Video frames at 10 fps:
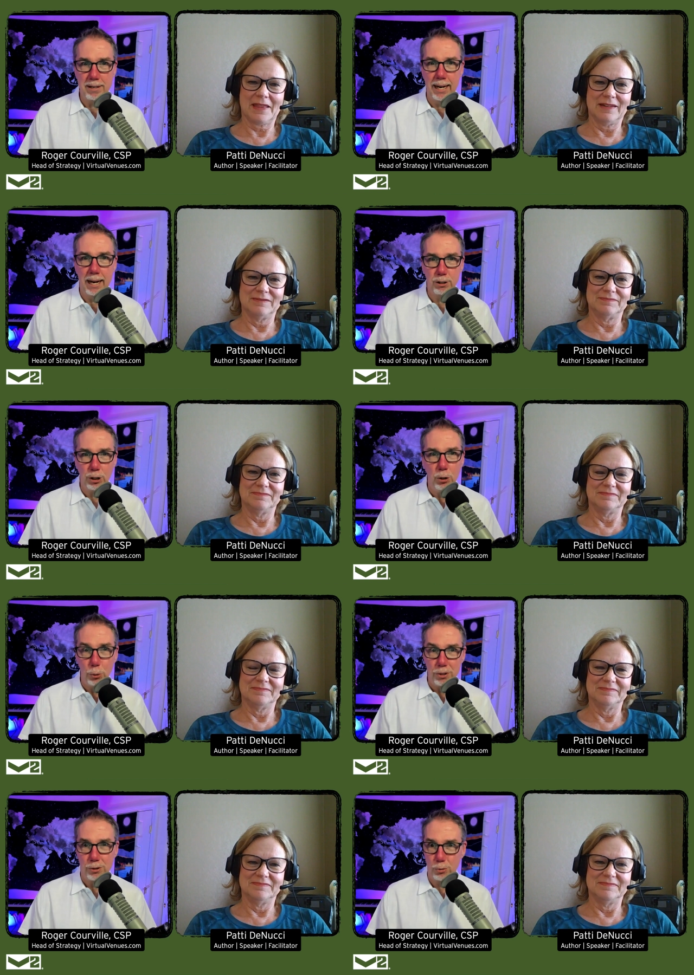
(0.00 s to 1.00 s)
Speaker 1: to ask
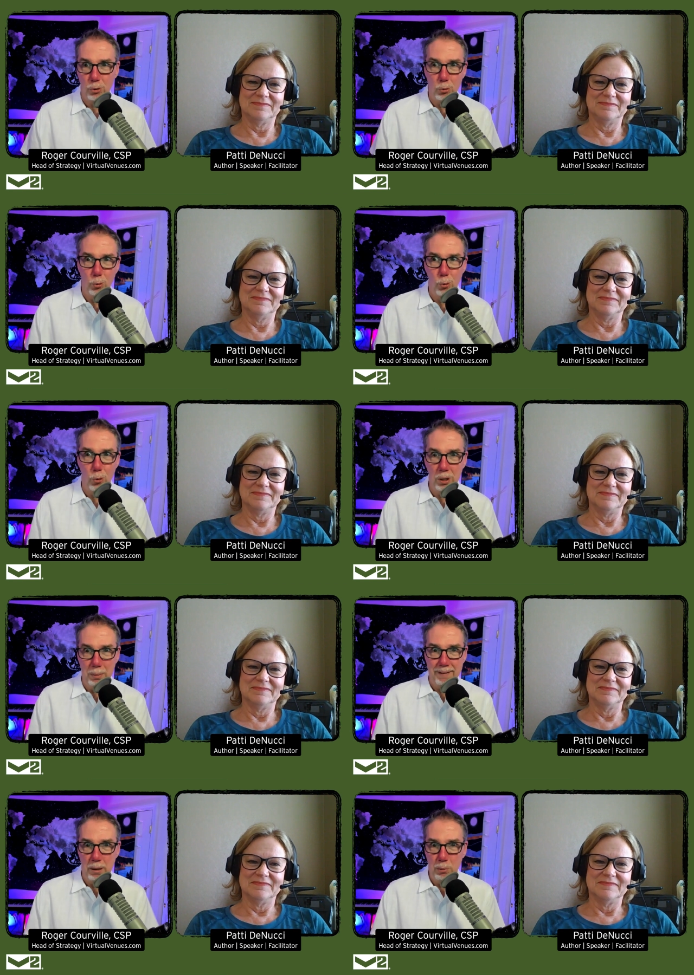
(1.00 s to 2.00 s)
you is, well, what
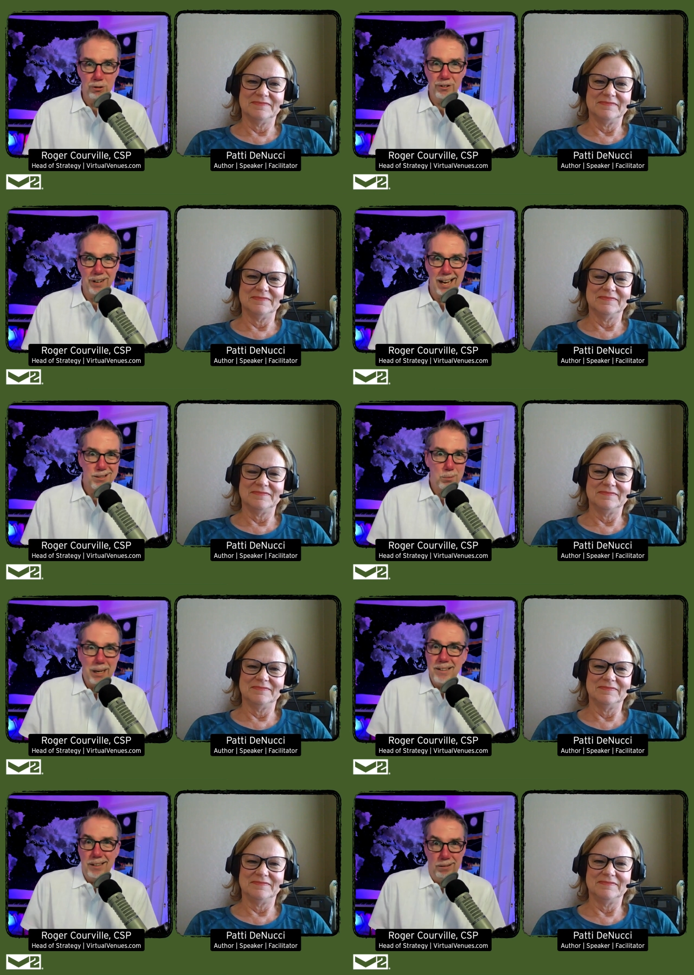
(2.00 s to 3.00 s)
about that person that has
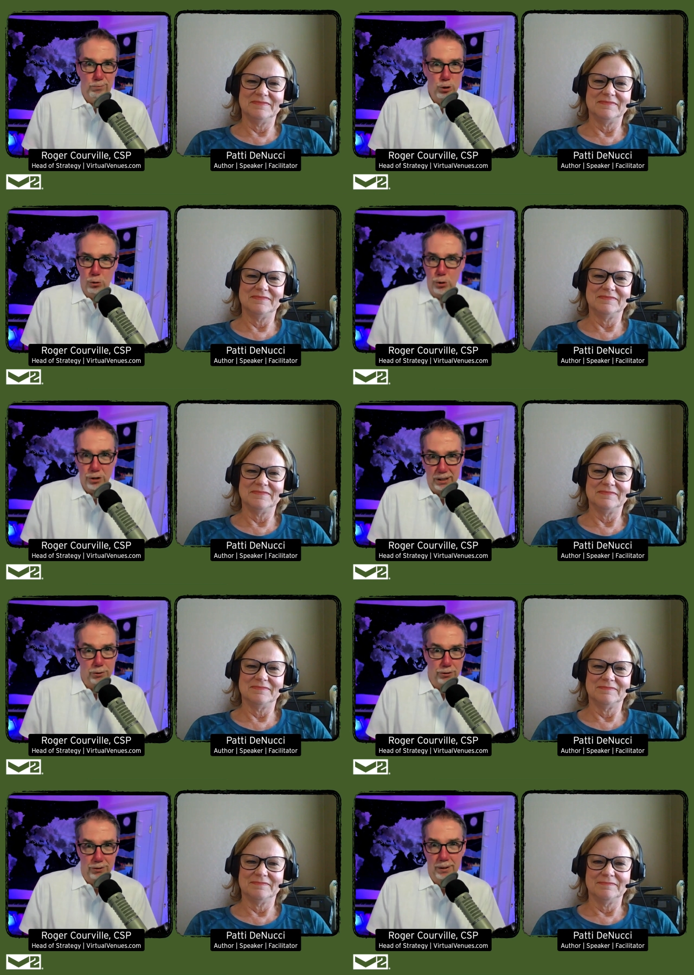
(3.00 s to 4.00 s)
amazing social
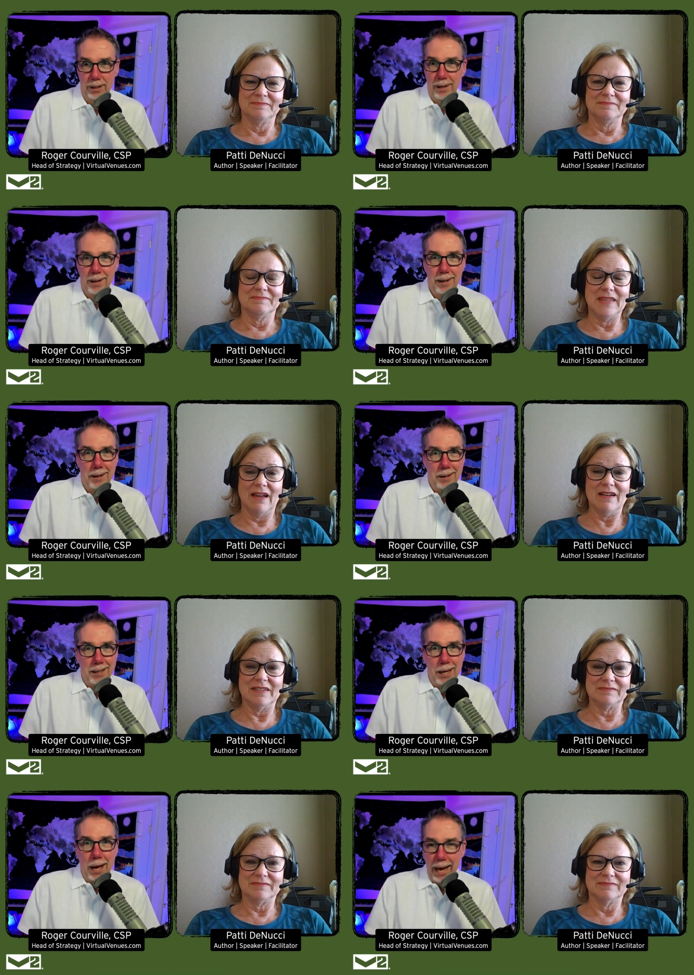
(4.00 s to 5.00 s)
skills?
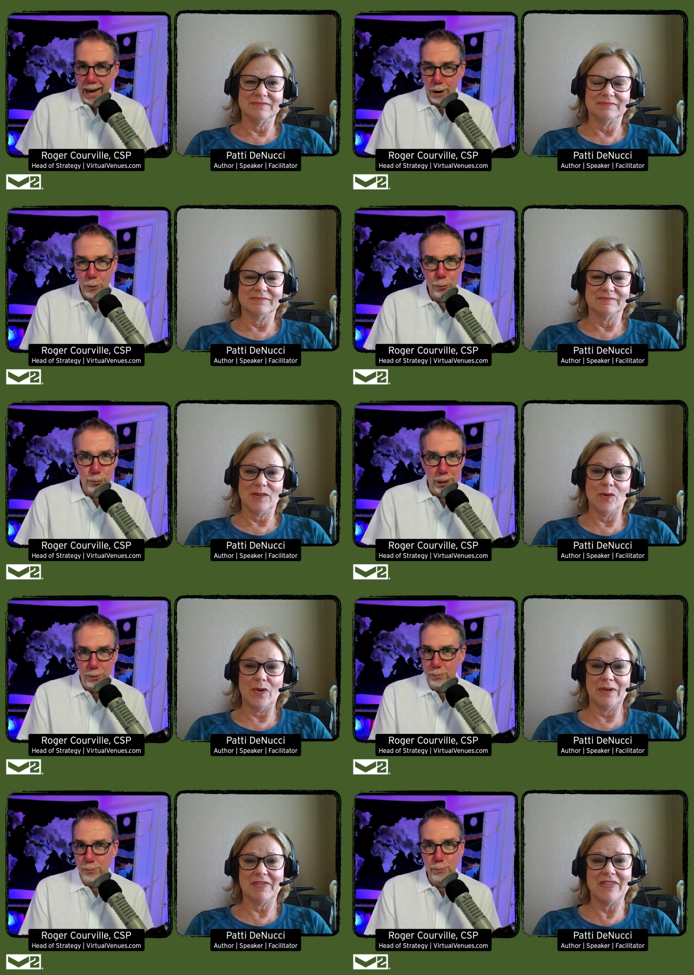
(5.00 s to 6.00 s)
Yeah. How you
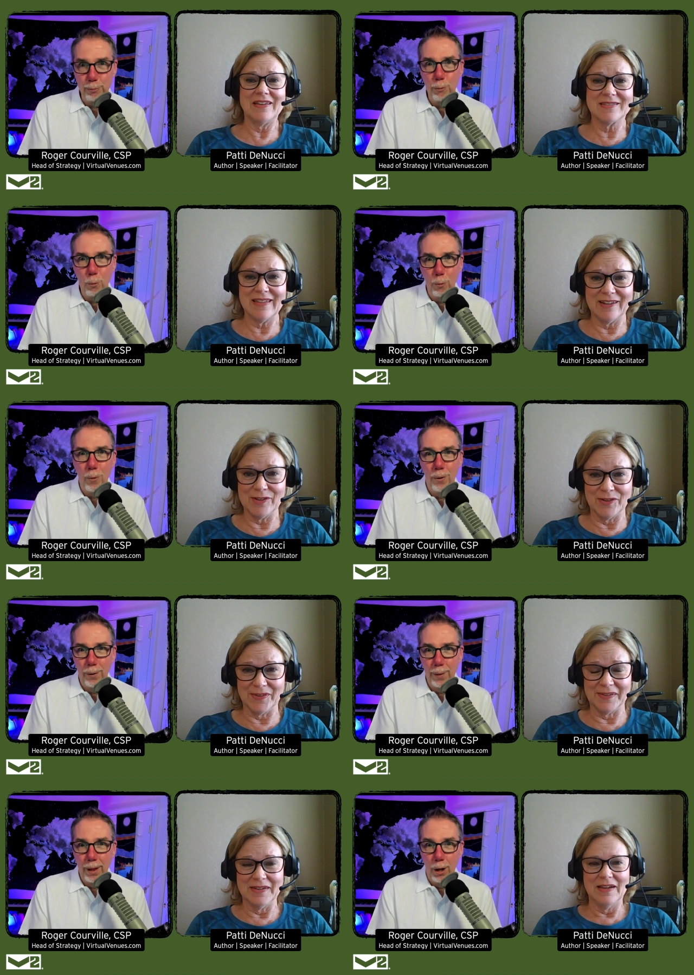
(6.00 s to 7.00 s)
or know,
Speaker 2: thinks they
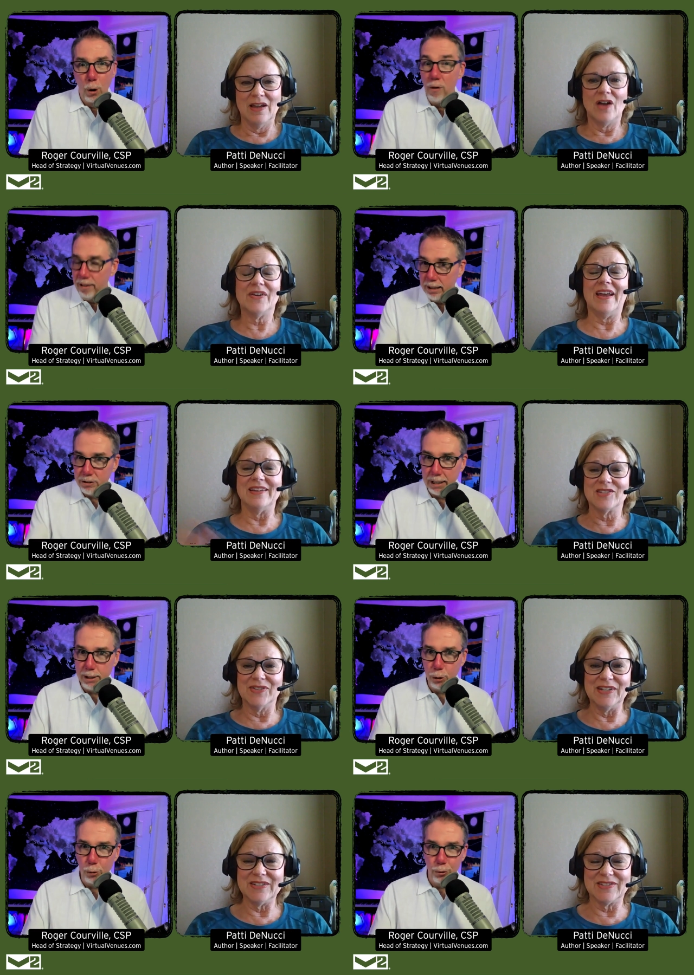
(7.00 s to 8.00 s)
do. Or okay, thinks they so
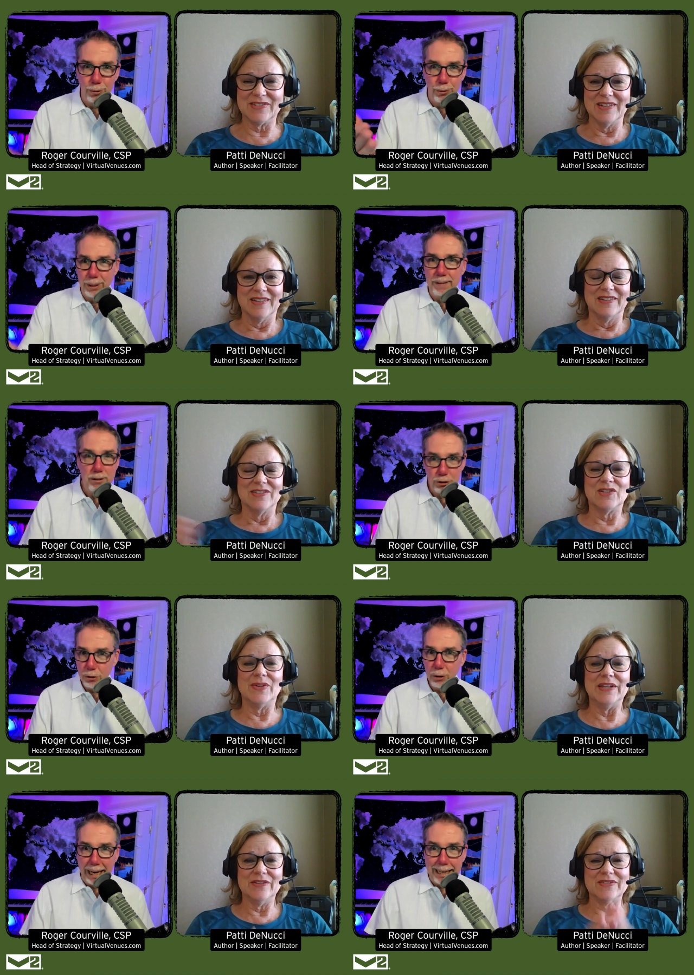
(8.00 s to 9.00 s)
do. He,
Speaker 1: Can they so
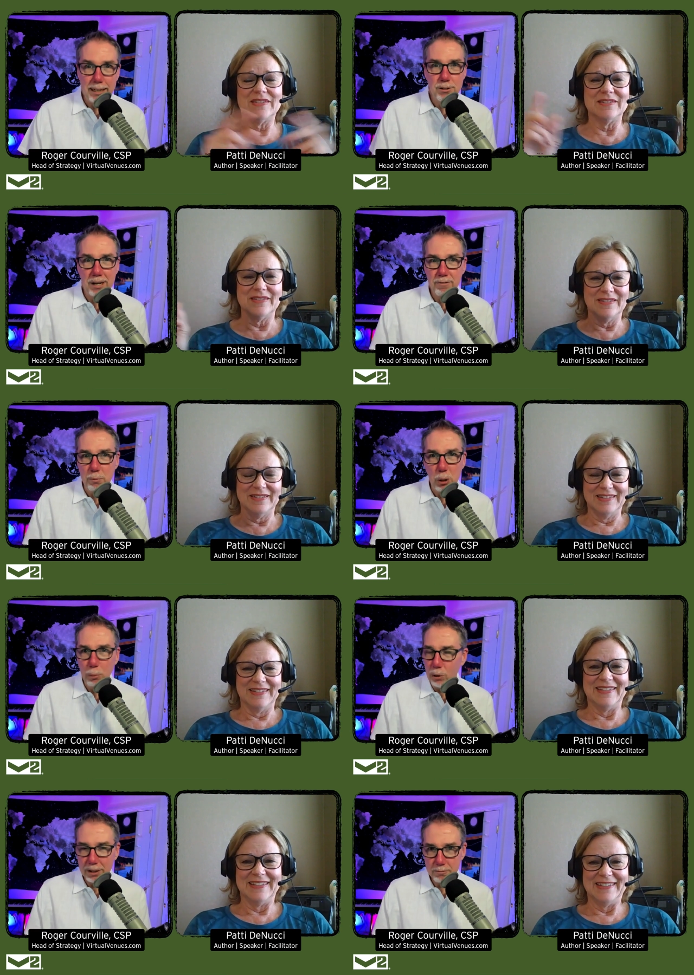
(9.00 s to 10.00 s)
still gain insight from your
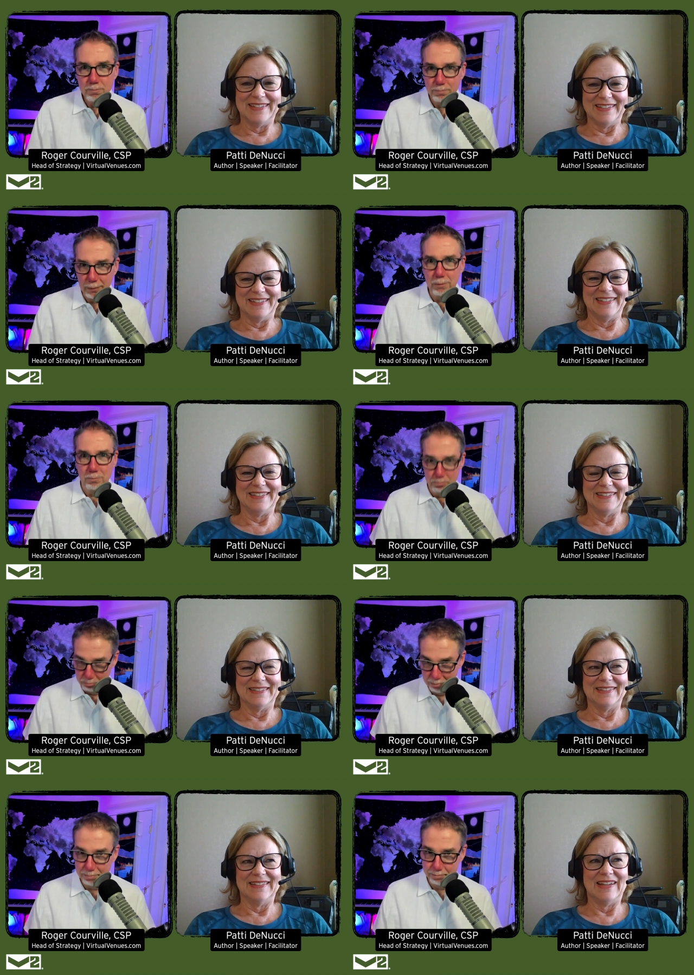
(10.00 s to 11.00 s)
book?
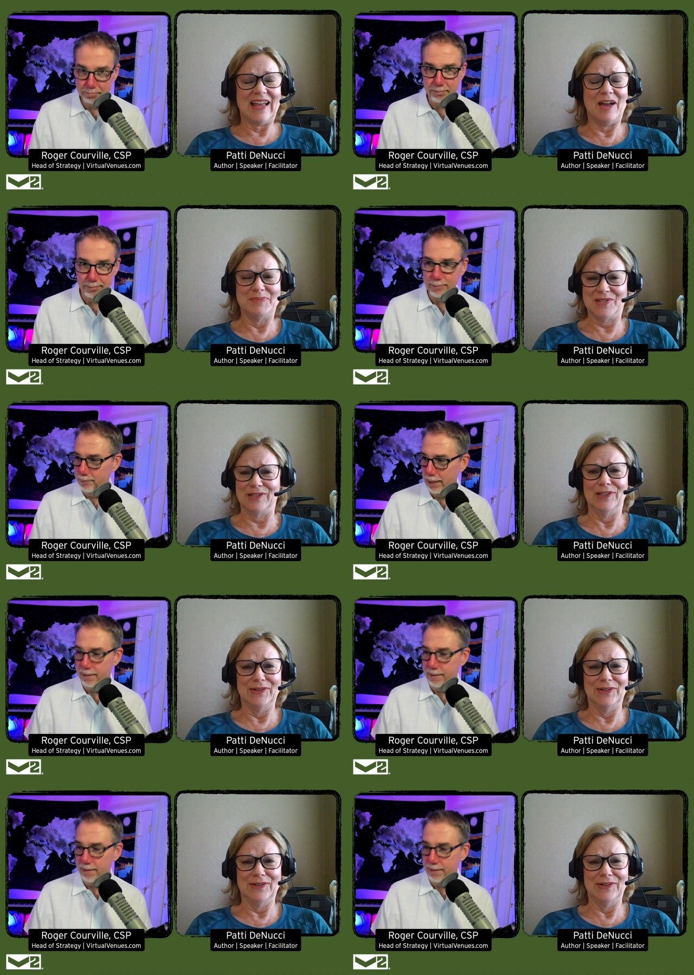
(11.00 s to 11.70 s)
Speaker 2: Absolutely. I